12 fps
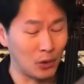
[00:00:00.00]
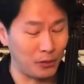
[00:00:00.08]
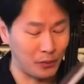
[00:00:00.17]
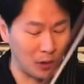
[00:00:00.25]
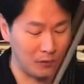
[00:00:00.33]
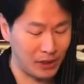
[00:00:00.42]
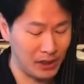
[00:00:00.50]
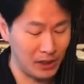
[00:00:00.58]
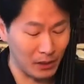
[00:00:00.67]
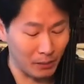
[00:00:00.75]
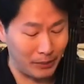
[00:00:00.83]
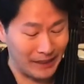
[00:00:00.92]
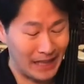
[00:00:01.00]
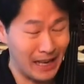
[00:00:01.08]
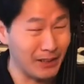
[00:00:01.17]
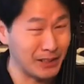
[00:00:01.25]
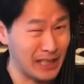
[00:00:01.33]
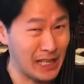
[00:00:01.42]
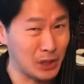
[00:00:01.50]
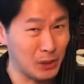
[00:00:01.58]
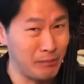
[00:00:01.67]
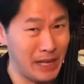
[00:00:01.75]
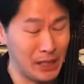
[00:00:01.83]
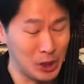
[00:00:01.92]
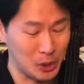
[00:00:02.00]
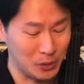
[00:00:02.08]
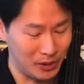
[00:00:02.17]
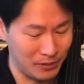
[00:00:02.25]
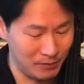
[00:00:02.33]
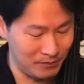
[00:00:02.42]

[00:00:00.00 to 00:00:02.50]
Over here, but now it's actually manageable.